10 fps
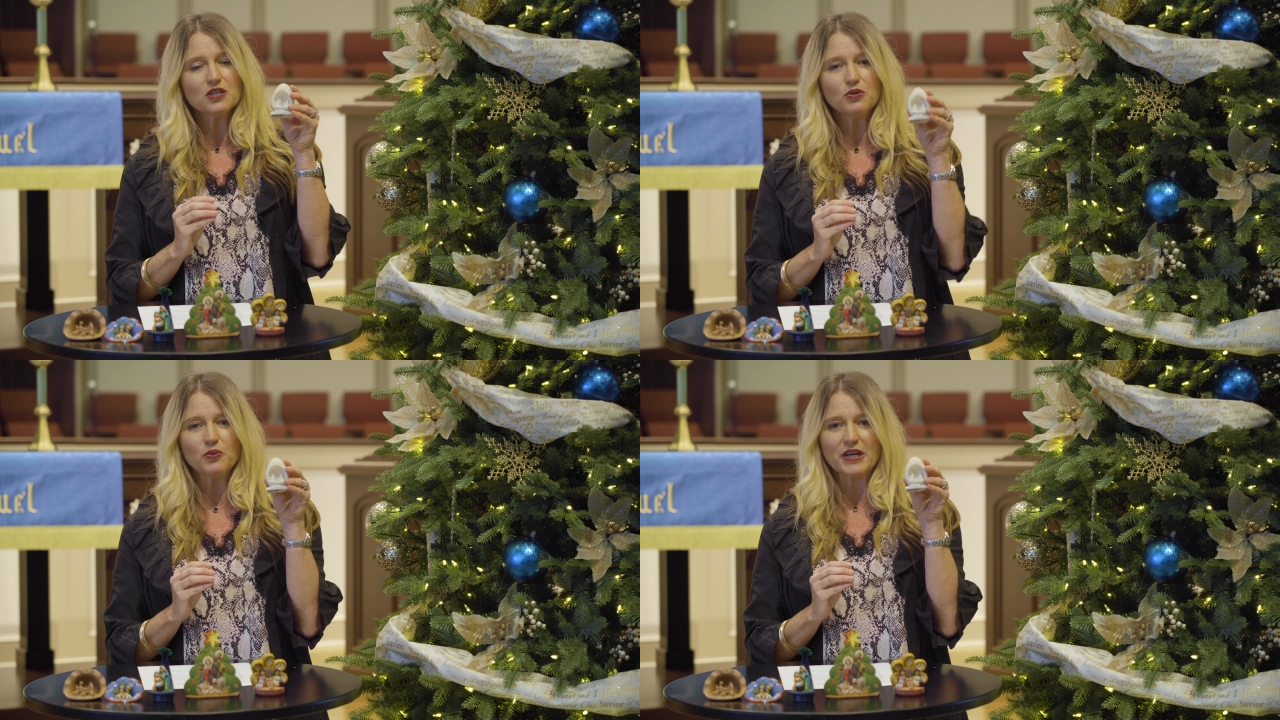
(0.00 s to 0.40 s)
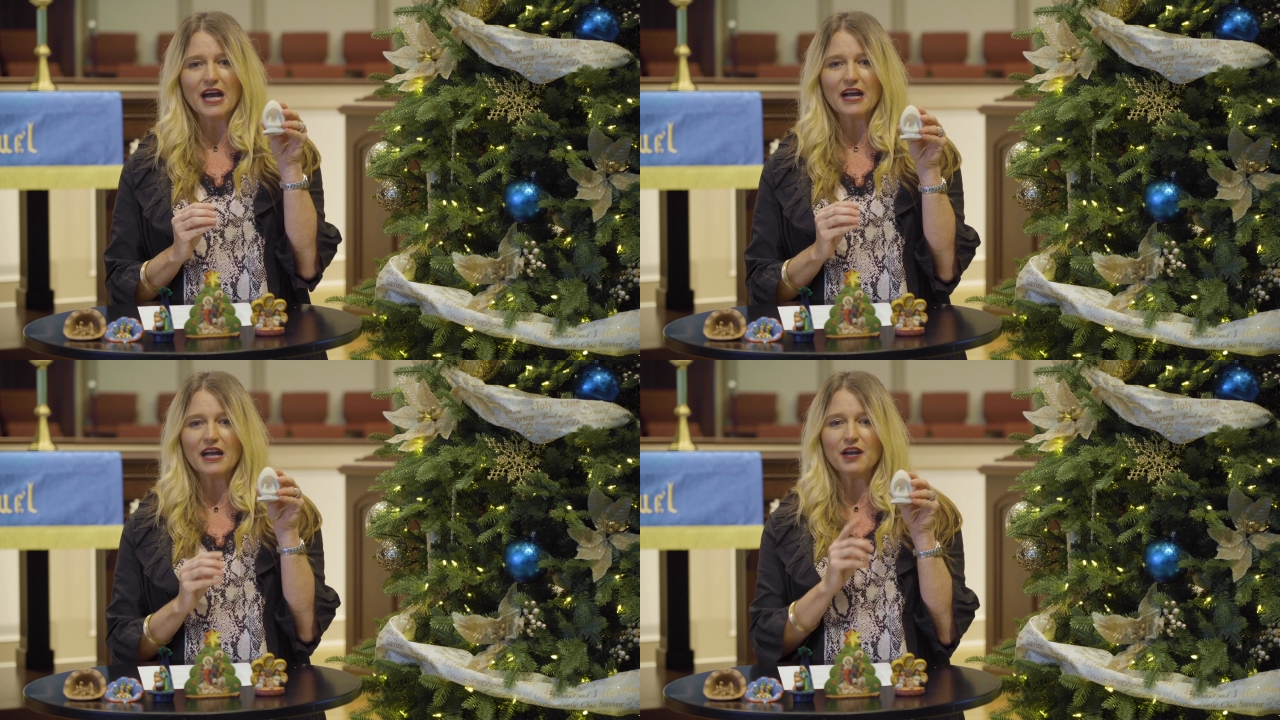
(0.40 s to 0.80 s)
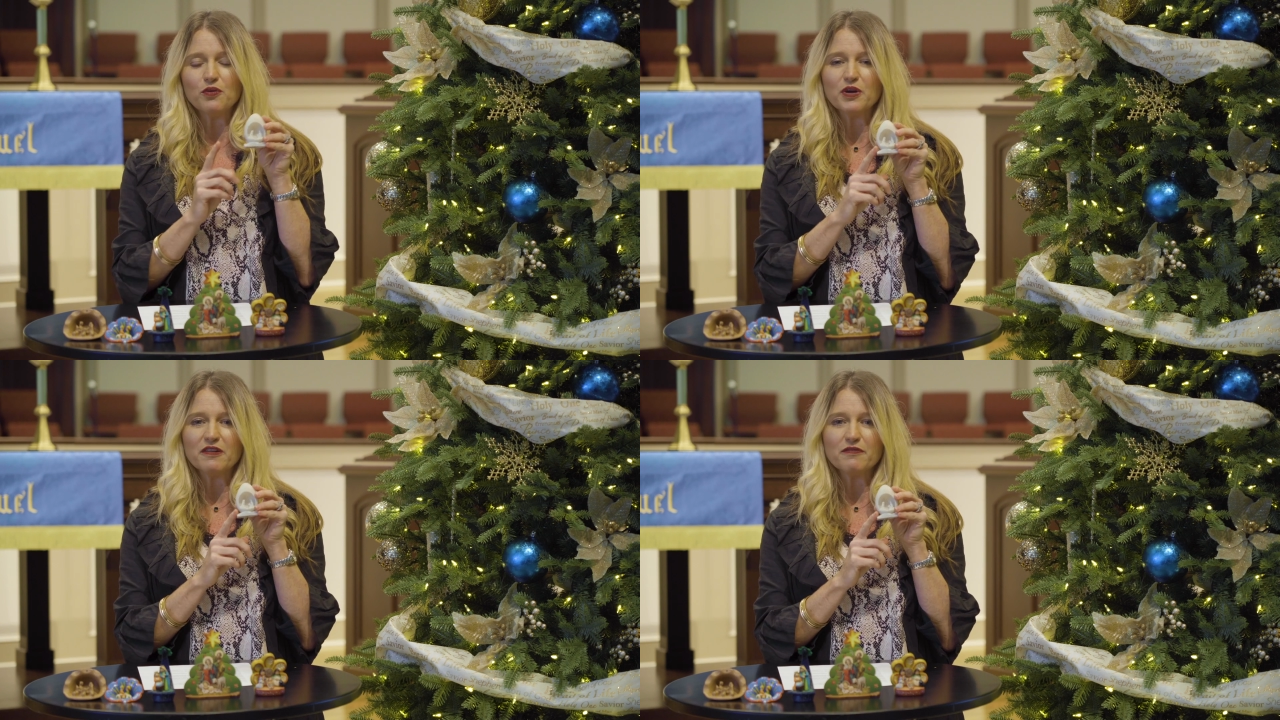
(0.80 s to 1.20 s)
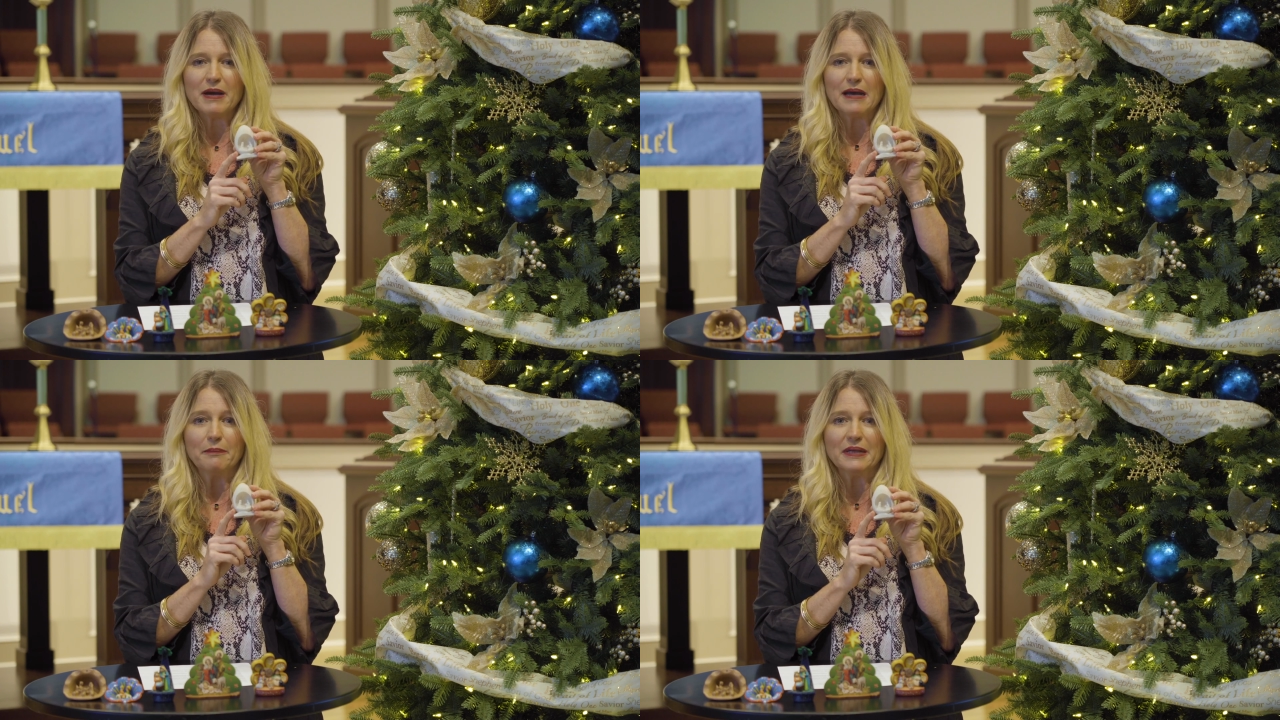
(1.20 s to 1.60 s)
little one I got on one of
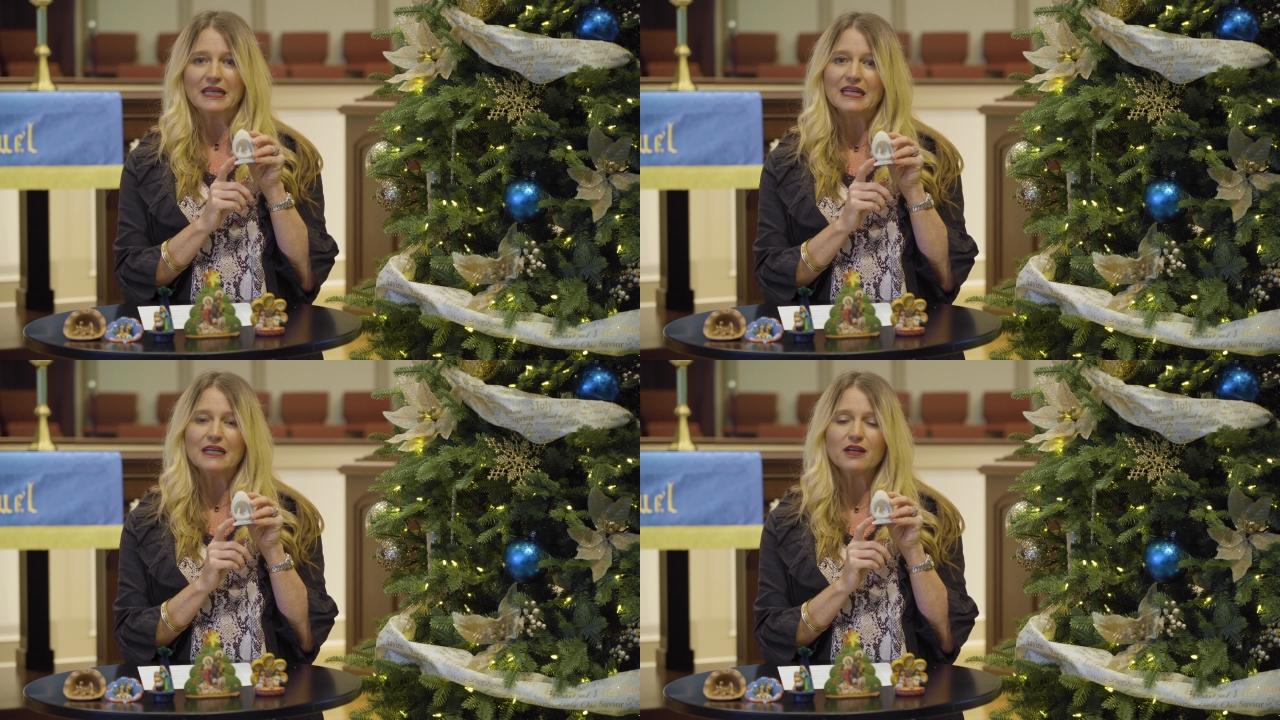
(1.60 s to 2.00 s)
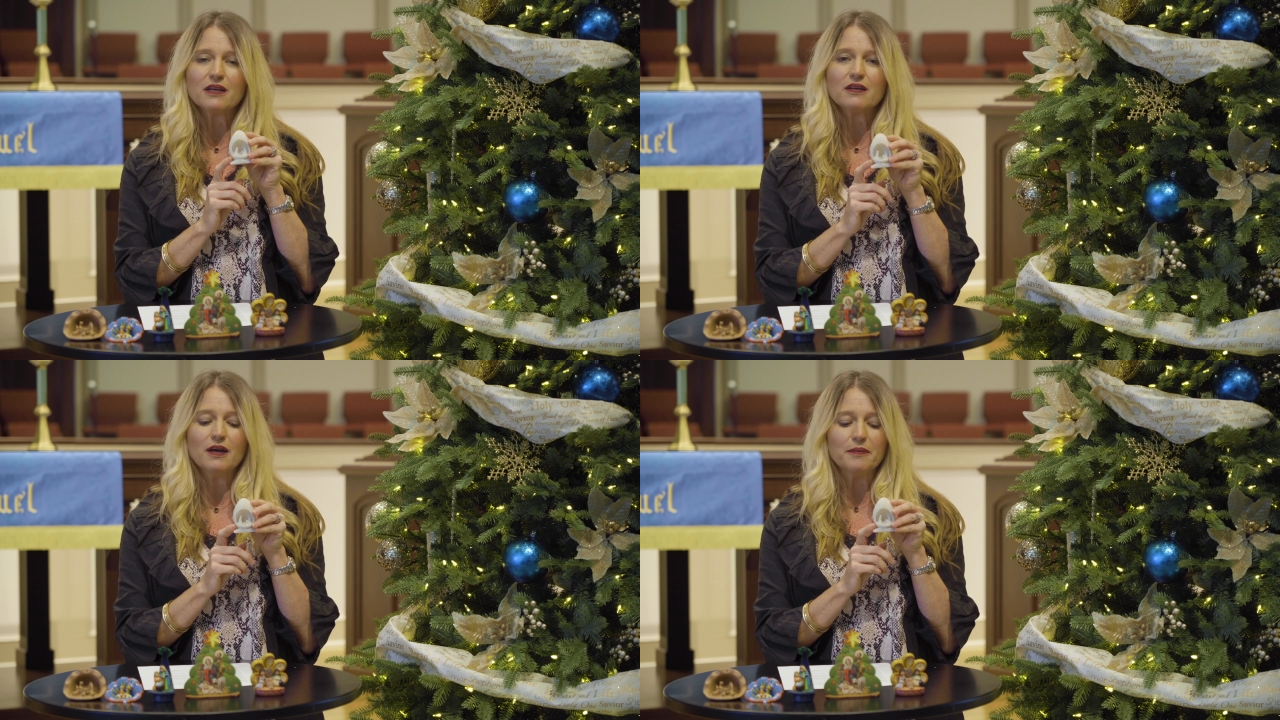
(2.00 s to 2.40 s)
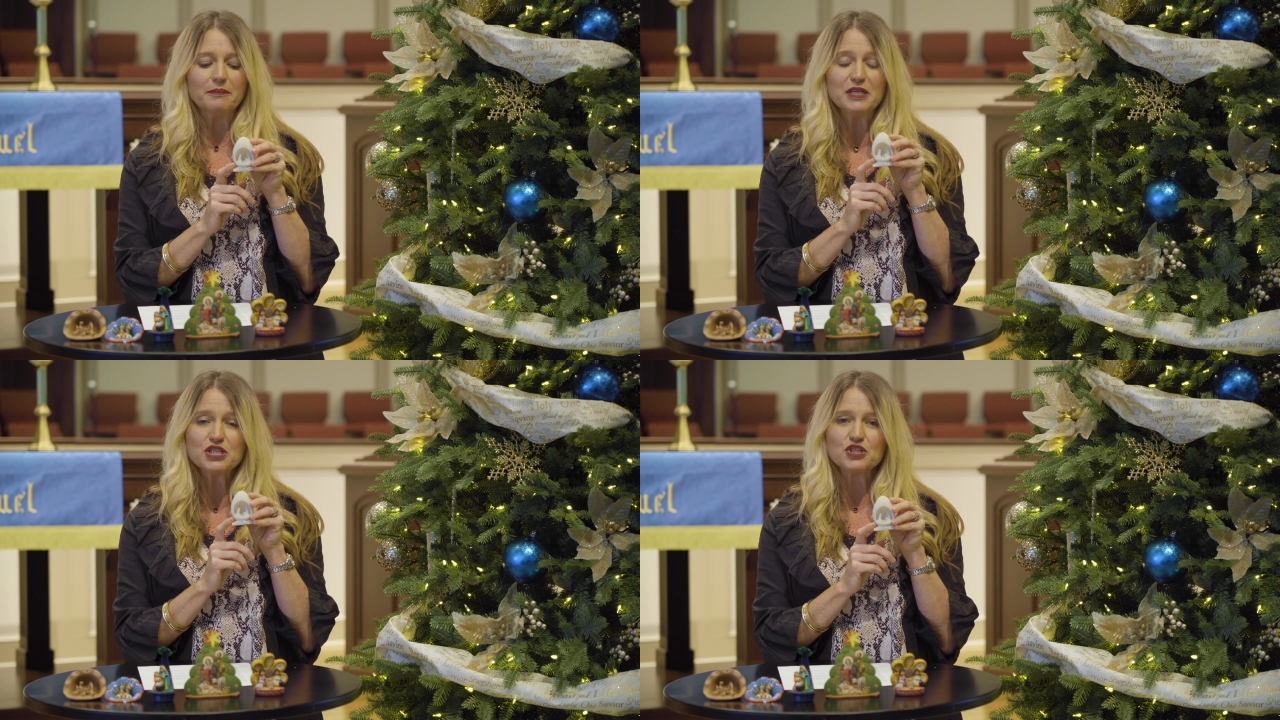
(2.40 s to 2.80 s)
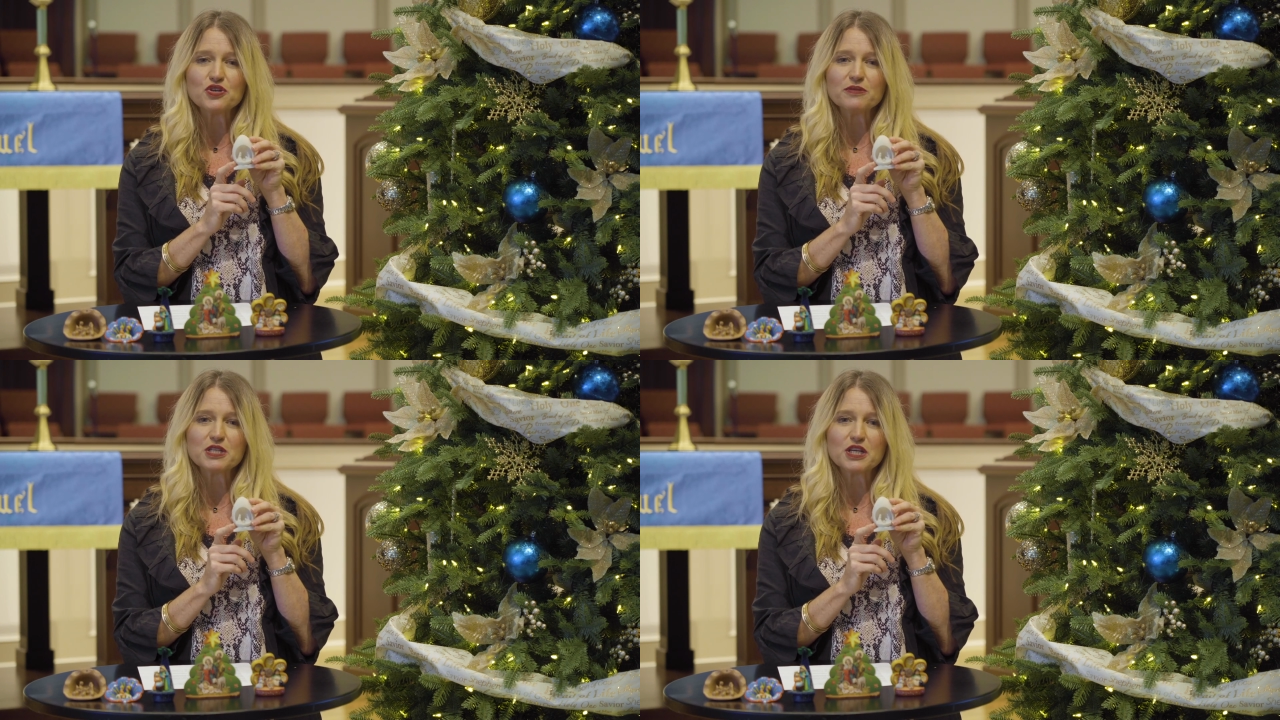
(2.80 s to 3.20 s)
my many mission
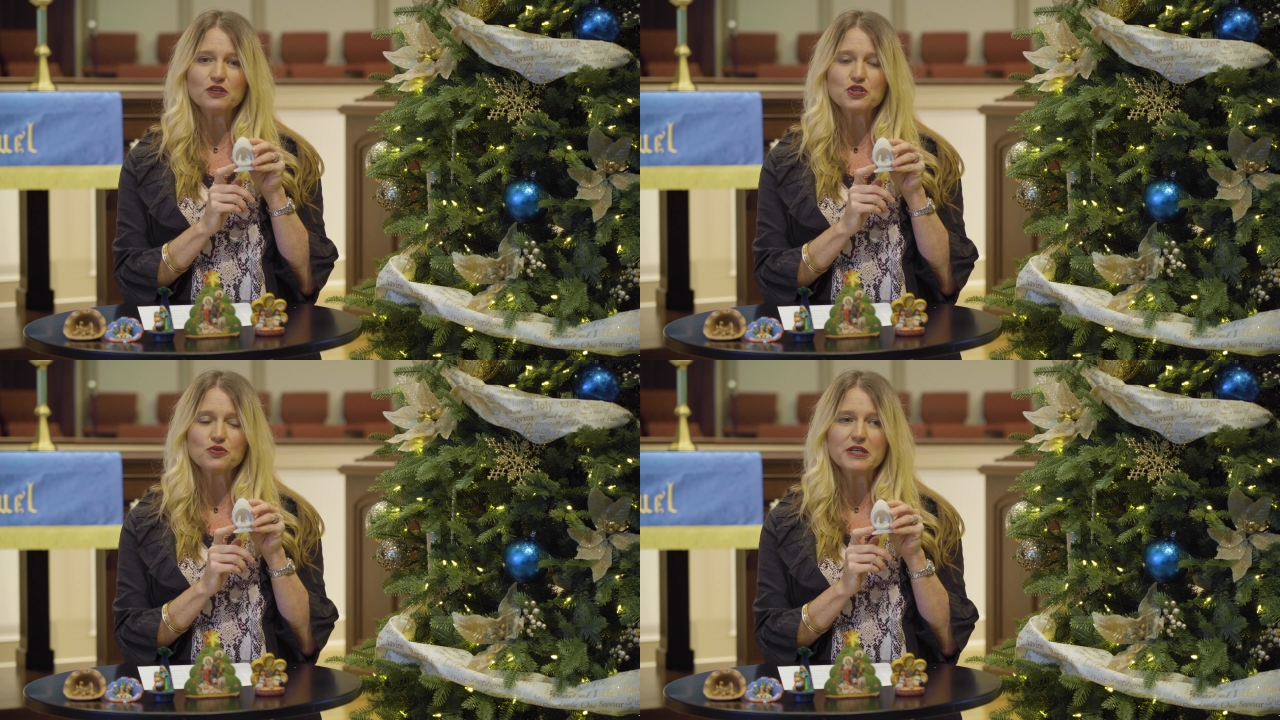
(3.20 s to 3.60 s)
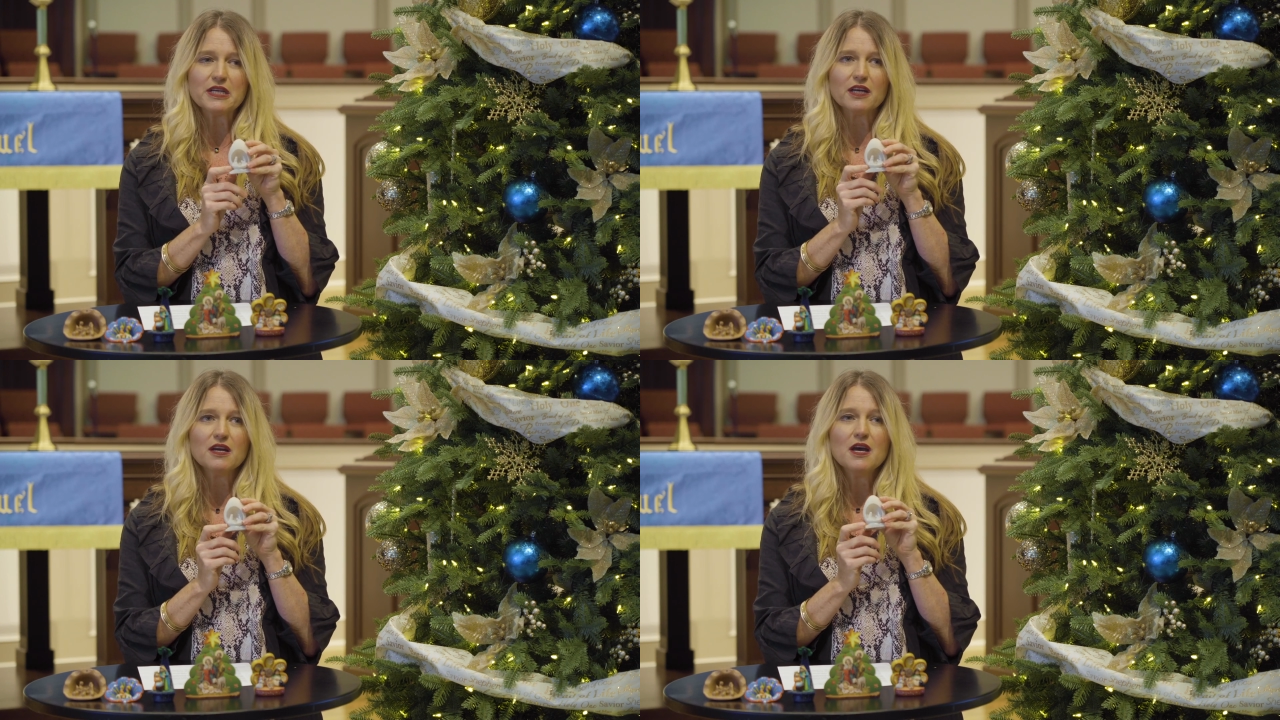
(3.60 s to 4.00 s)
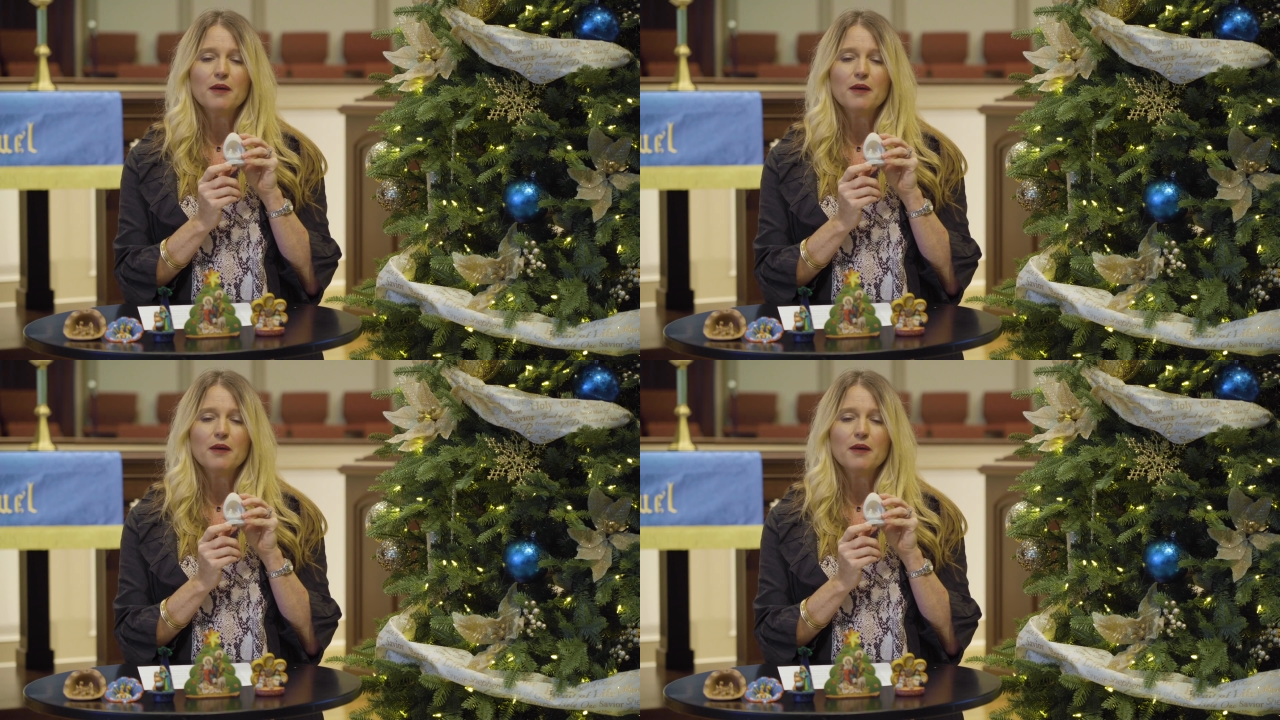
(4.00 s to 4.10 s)
trips to Costa Rica,